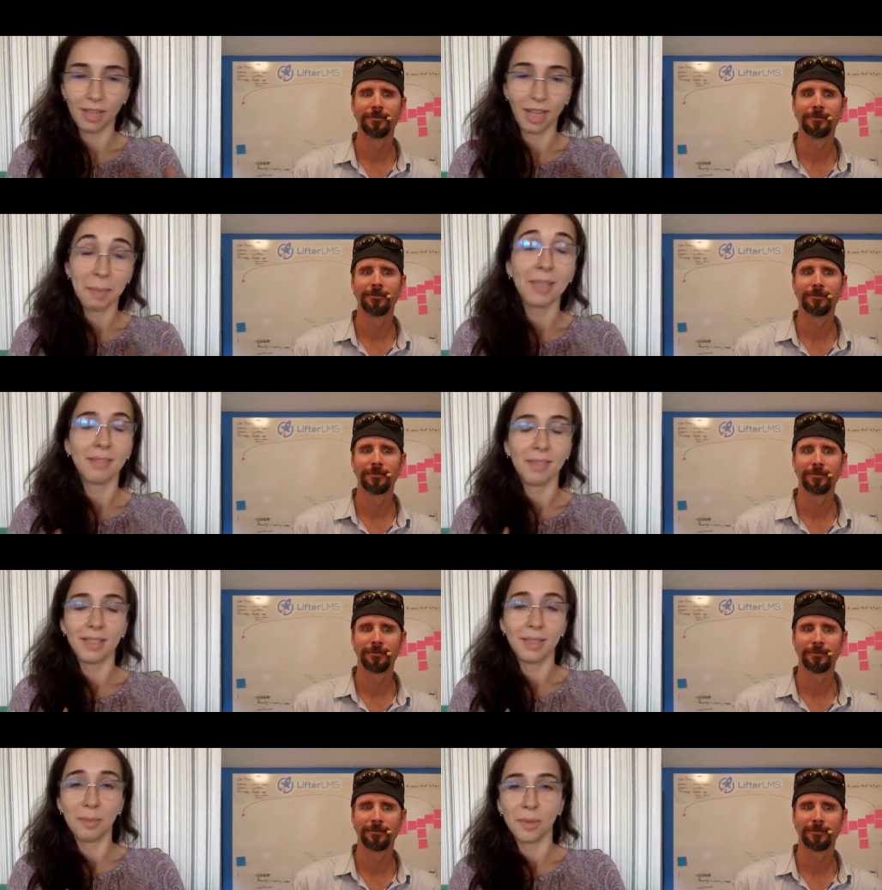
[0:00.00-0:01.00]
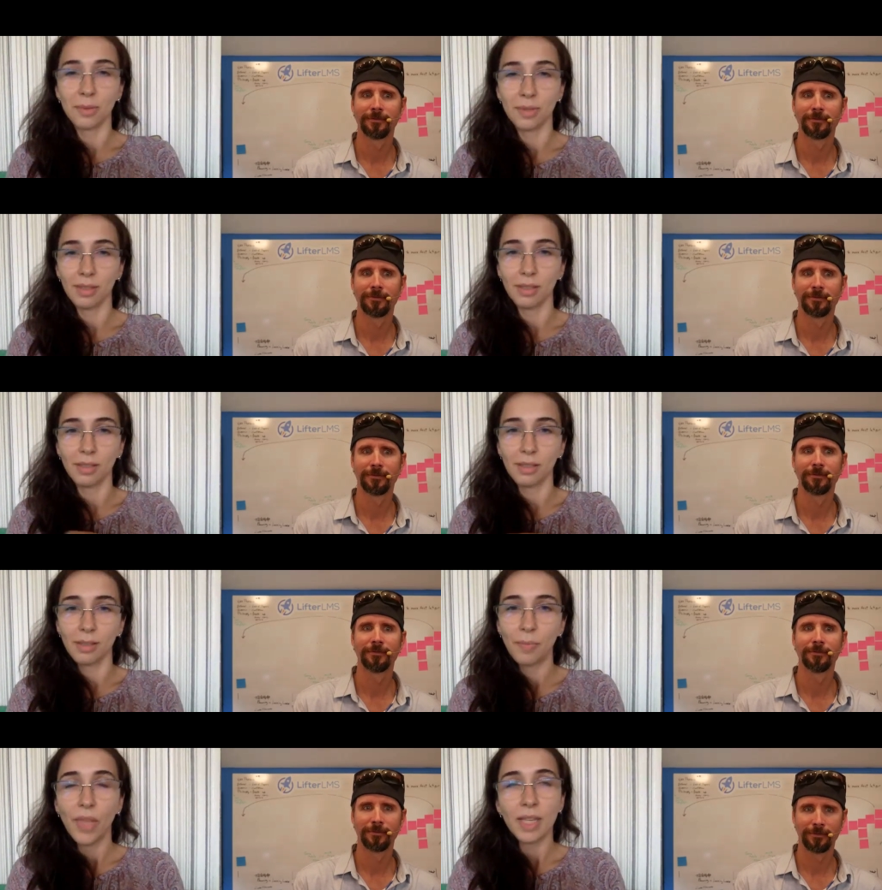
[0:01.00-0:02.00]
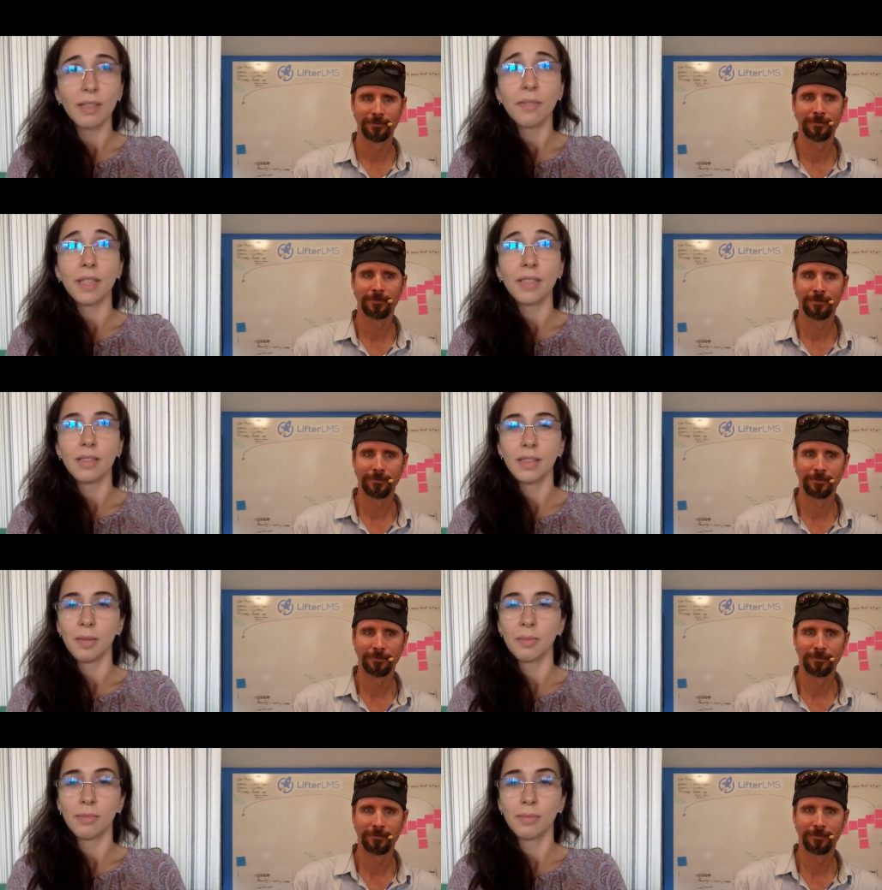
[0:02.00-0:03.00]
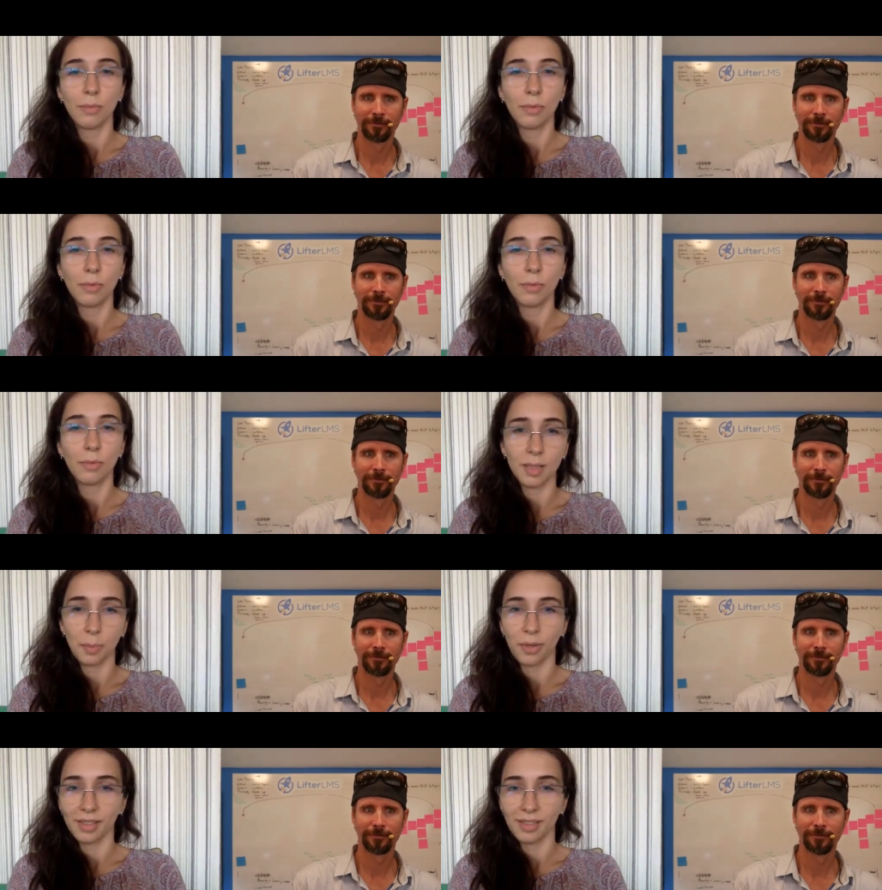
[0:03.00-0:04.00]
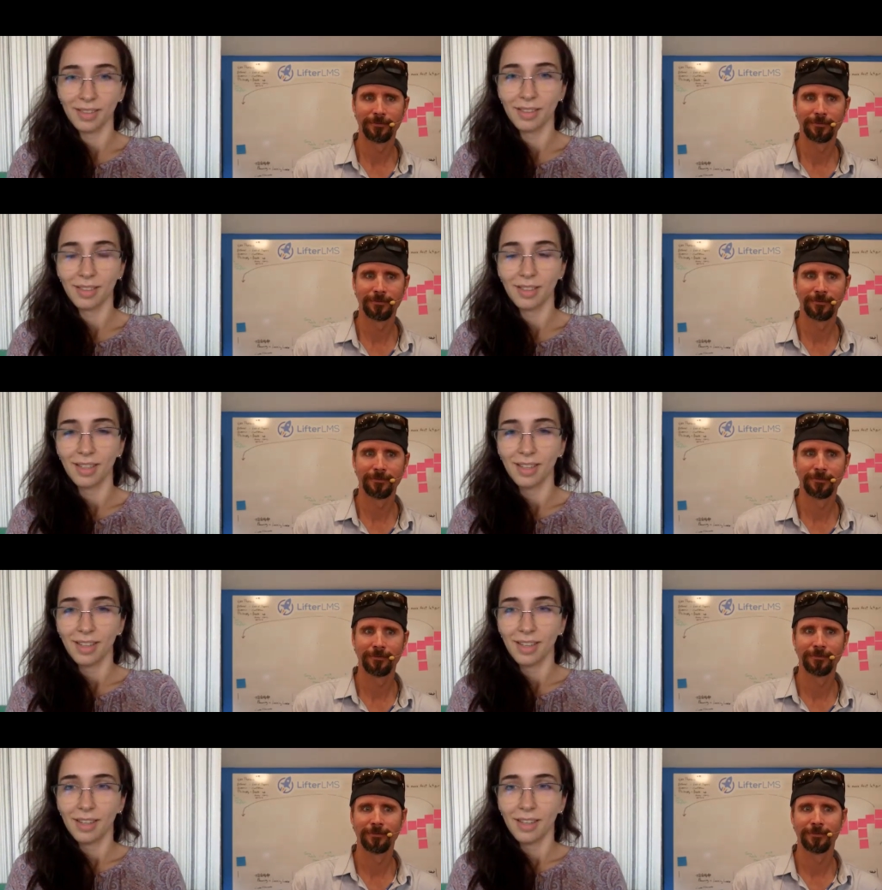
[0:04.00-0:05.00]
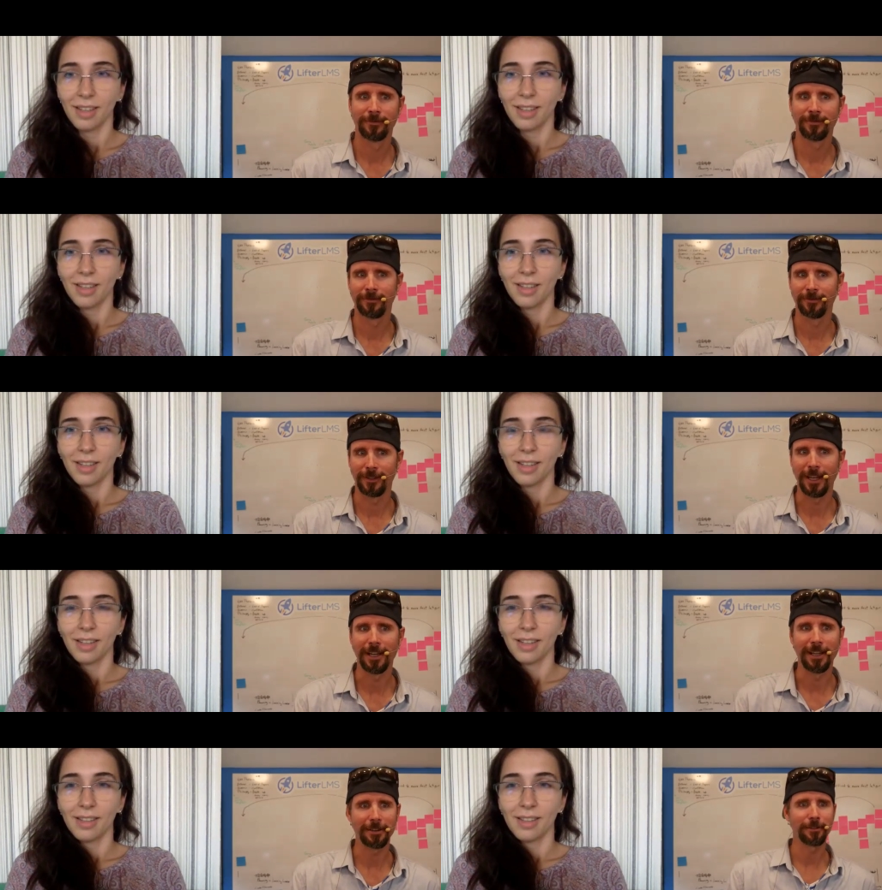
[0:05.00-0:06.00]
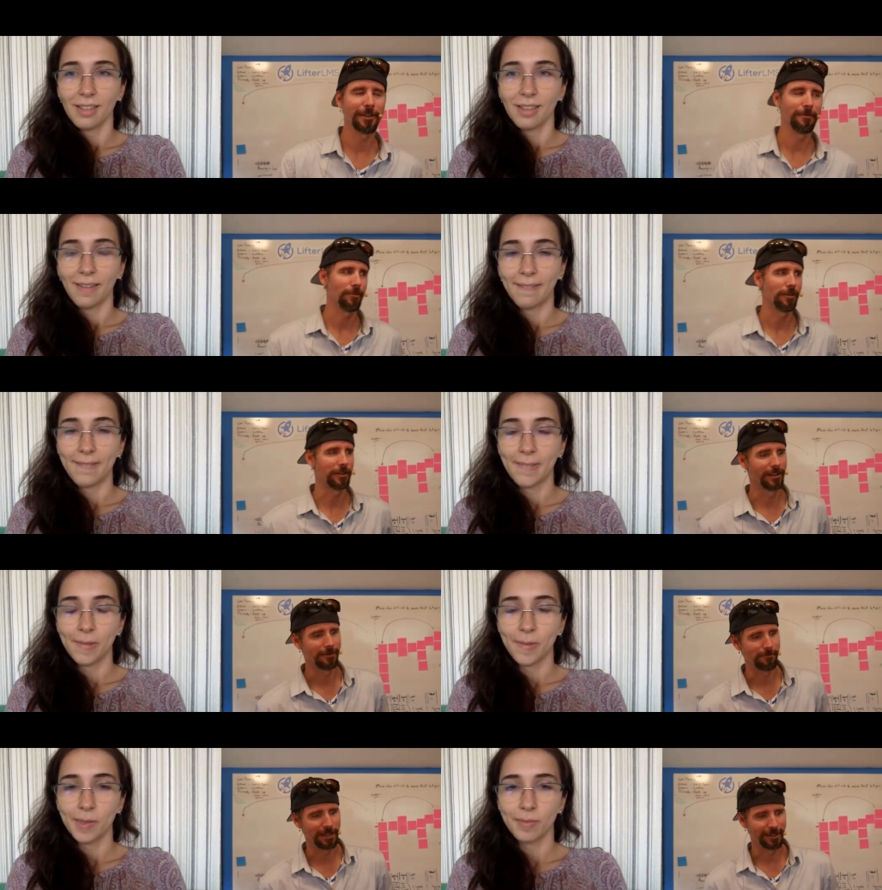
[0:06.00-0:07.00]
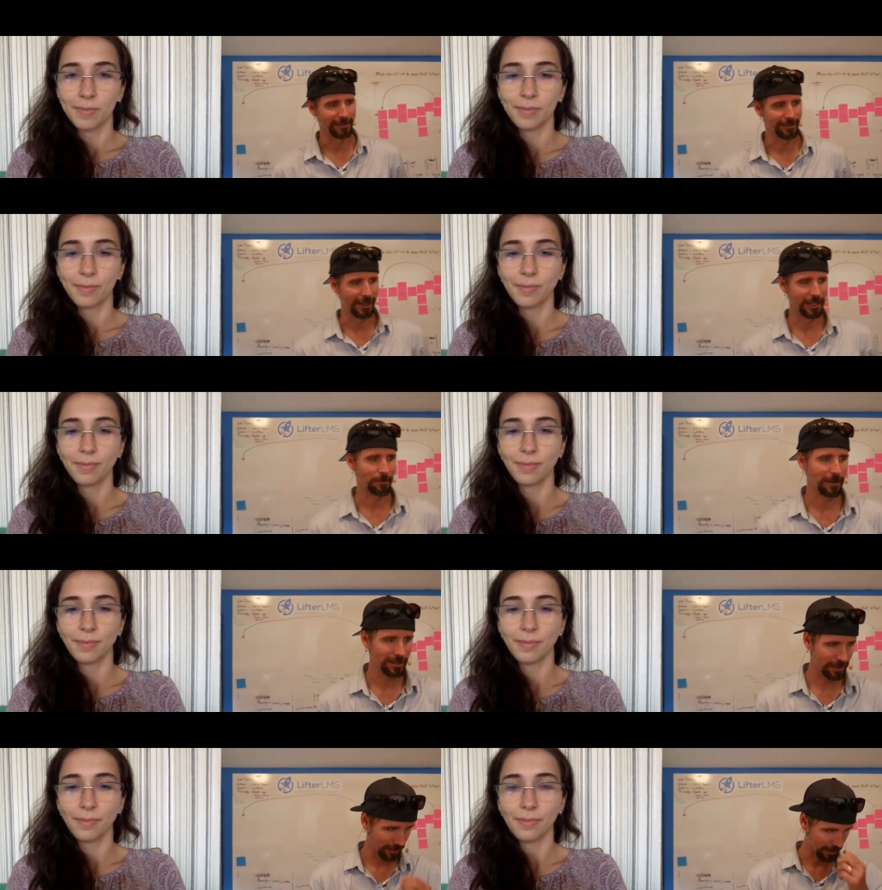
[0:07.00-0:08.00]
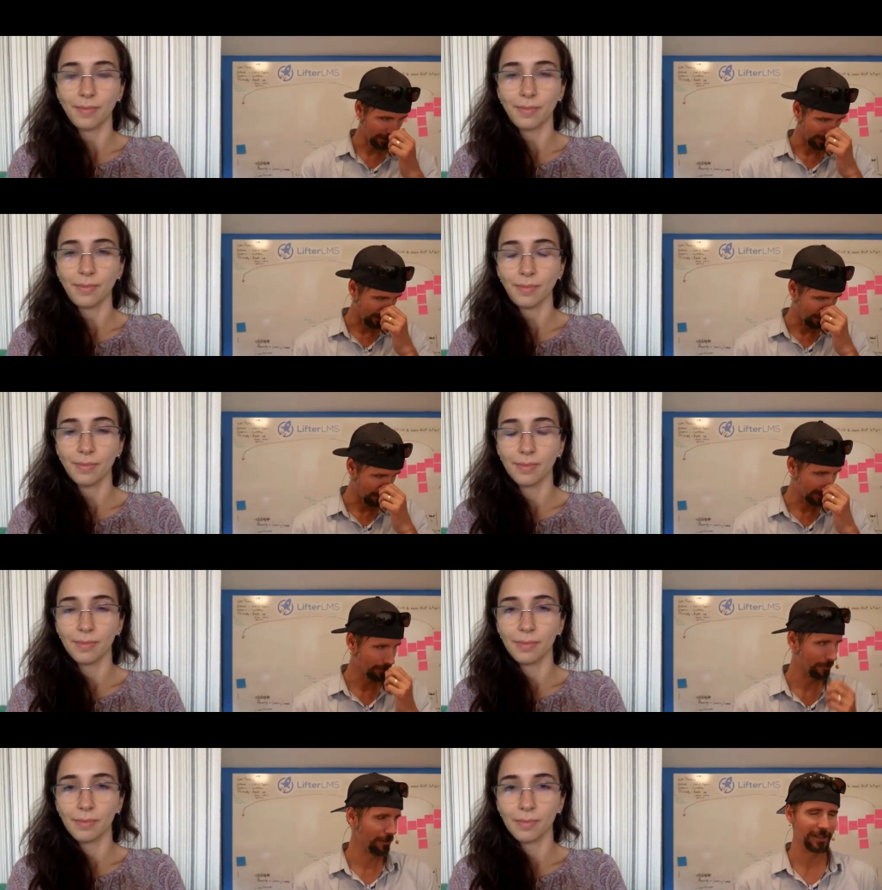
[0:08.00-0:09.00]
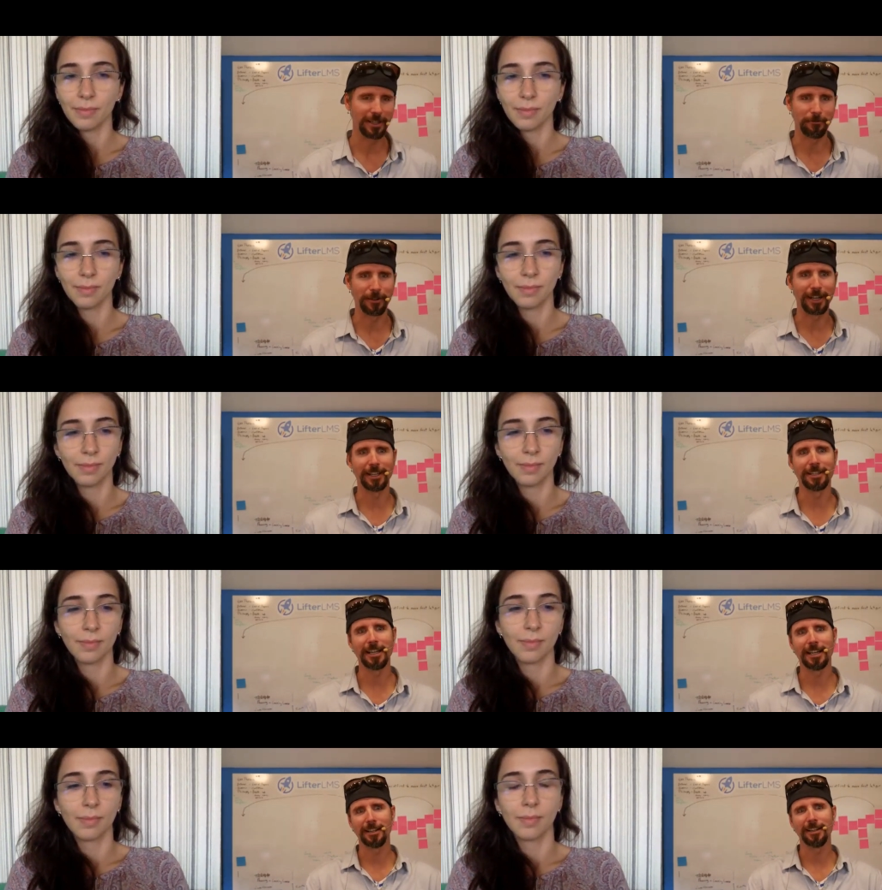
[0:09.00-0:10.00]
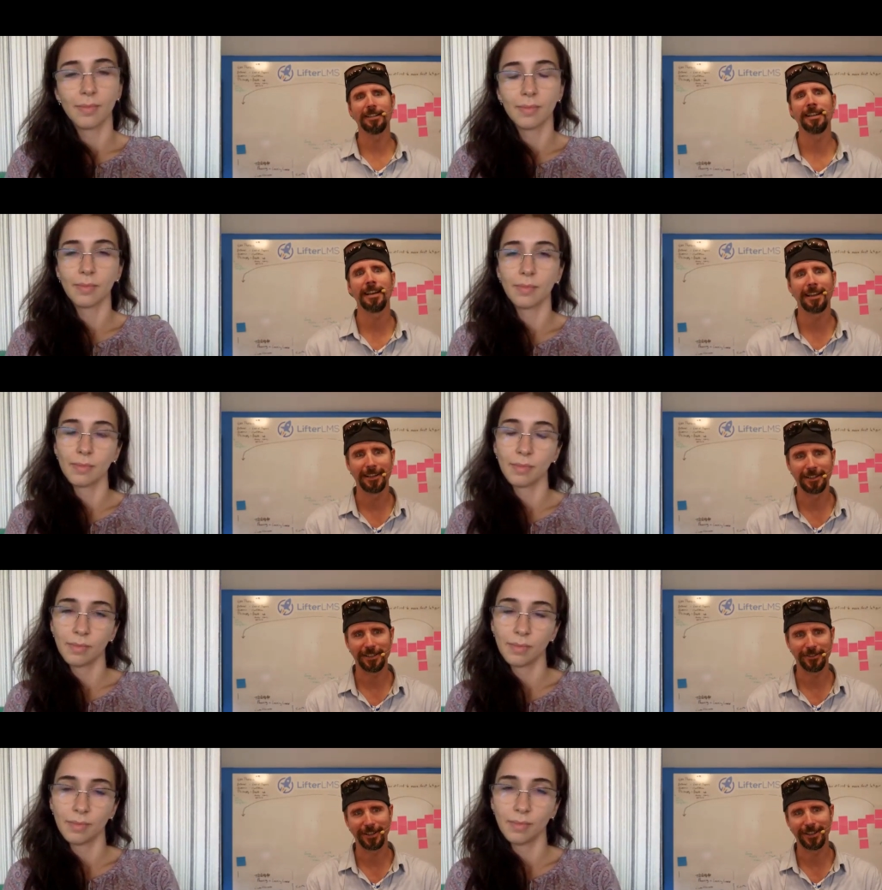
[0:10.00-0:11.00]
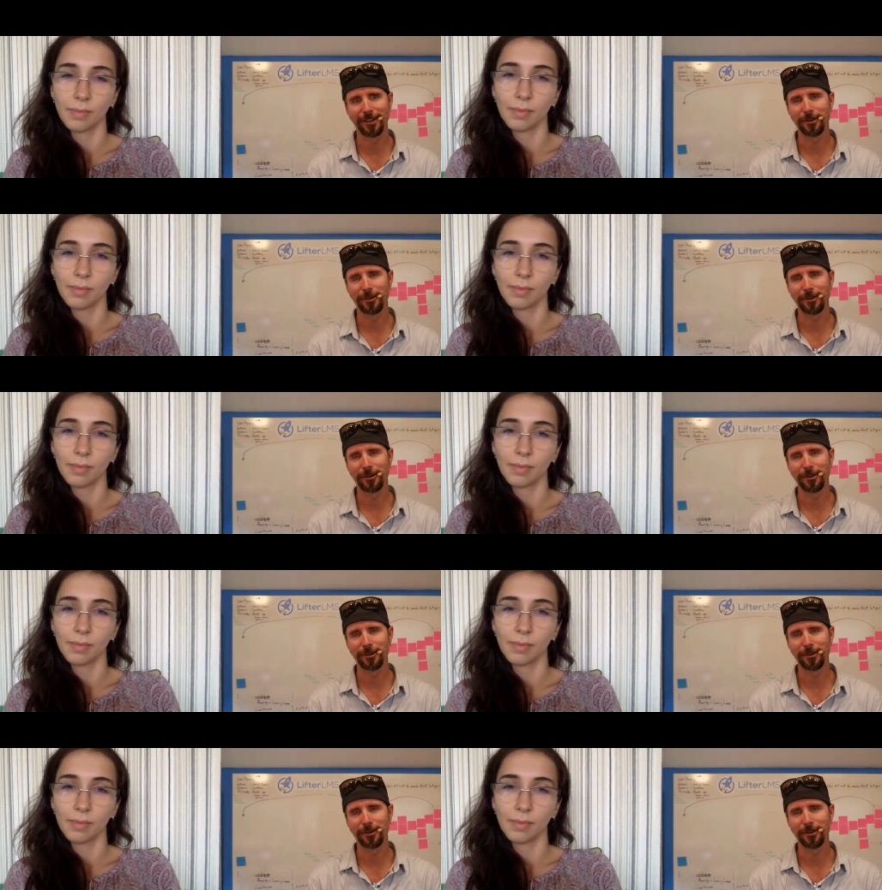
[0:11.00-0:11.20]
Speaker 1: I mean, it's the most, uh, it's the fastest theme at this point.
Speaker 2: Yeah, that's really important. I mean, especially, I mean, some of us that work in the tech tech industry, though